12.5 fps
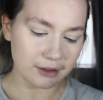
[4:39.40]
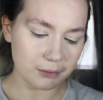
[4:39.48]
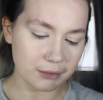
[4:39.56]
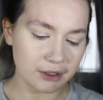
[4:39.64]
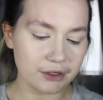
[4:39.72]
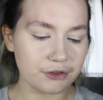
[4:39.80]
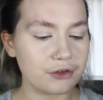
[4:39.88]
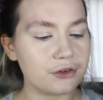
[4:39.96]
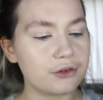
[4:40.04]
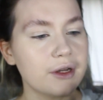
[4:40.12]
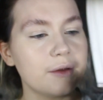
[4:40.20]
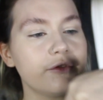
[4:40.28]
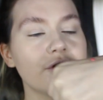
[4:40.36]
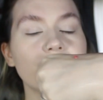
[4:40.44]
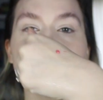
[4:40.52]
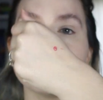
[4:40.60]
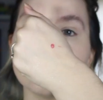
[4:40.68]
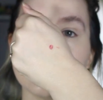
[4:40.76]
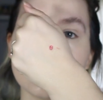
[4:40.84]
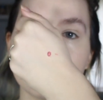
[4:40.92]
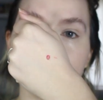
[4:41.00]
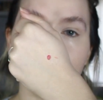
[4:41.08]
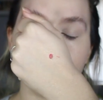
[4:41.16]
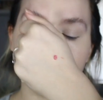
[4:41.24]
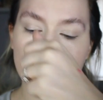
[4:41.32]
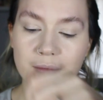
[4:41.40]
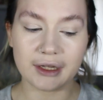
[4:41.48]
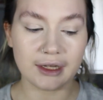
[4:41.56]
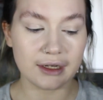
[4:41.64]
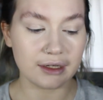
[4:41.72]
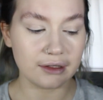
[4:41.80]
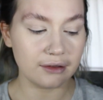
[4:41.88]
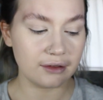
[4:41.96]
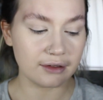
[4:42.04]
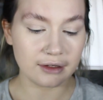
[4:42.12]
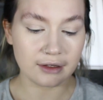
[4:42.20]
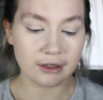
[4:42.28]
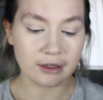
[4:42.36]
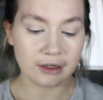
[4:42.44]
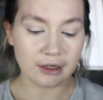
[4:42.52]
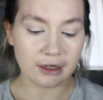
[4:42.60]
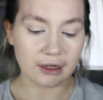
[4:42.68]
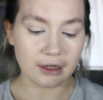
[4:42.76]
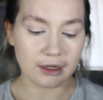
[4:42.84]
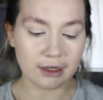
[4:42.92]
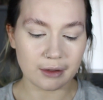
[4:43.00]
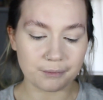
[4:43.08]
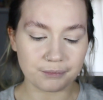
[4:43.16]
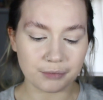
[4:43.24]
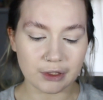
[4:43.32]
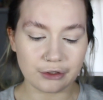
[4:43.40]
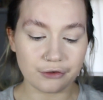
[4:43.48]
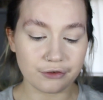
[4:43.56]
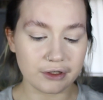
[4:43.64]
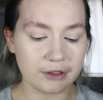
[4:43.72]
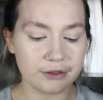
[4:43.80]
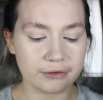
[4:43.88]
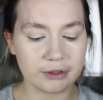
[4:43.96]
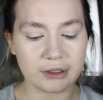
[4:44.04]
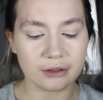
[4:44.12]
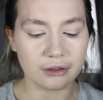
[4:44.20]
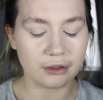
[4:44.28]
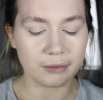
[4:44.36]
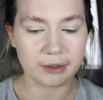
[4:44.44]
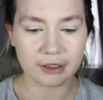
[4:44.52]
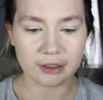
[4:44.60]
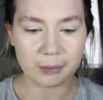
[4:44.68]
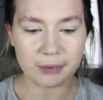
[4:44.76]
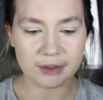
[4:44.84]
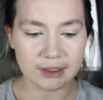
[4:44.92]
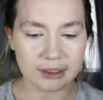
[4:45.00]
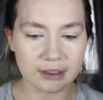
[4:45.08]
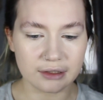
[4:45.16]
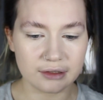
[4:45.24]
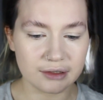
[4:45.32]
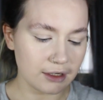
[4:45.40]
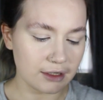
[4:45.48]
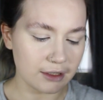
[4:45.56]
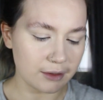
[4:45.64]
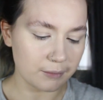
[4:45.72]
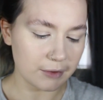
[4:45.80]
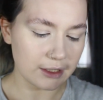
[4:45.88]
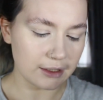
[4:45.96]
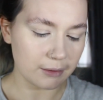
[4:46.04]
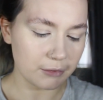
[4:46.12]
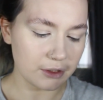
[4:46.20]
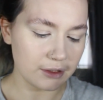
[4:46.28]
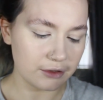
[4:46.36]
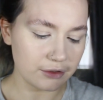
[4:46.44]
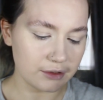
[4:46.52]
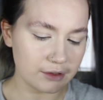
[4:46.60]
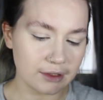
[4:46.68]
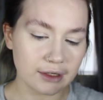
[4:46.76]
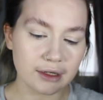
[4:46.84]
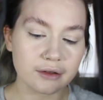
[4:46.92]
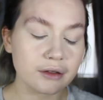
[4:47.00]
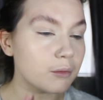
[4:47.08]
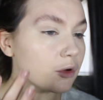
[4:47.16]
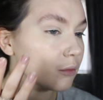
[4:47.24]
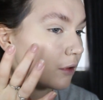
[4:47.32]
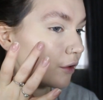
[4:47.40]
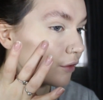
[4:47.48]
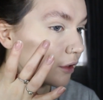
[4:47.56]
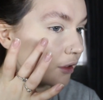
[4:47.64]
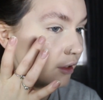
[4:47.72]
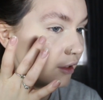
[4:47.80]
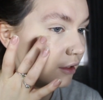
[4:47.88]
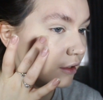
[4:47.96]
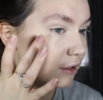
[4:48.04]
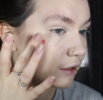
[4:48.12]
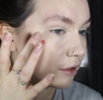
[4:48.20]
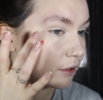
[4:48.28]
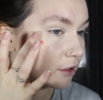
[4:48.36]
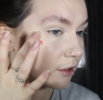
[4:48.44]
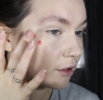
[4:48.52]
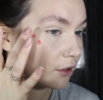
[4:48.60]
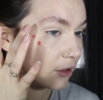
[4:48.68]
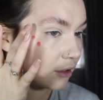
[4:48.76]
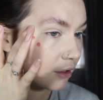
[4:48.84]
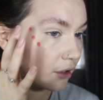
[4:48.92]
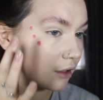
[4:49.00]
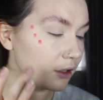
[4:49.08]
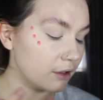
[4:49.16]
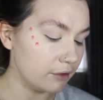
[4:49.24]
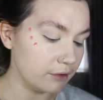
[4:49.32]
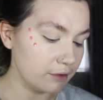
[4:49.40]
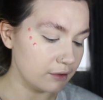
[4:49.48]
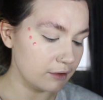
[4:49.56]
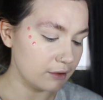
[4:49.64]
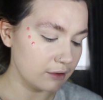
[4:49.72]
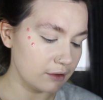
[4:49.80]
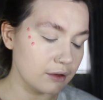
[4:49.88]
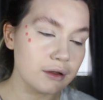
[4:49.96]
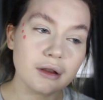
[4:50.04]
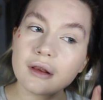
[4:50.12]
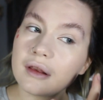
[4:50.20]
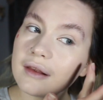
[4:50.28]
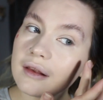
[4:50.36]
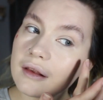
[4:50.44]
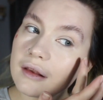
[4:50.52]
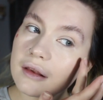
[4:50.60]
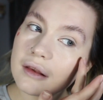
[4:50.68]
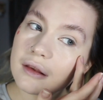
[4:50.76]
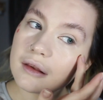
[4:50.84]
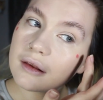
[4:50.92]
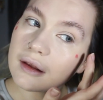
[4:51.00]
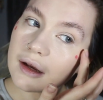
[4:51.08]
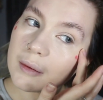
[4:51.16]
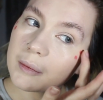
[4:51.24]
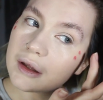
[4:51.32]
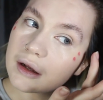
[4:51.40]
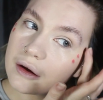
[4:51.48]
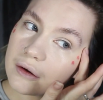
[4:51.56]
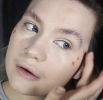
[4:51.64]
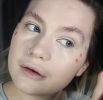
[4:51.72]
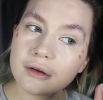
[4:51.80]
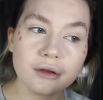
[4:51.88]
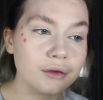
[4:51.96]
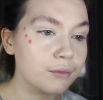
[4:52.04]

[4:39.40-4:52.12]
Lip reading: blush, so I've just got a tiny little bit on my hand. You really don't need a lot when it comes to this, and I'm going to just get some on my finger and just dab that on,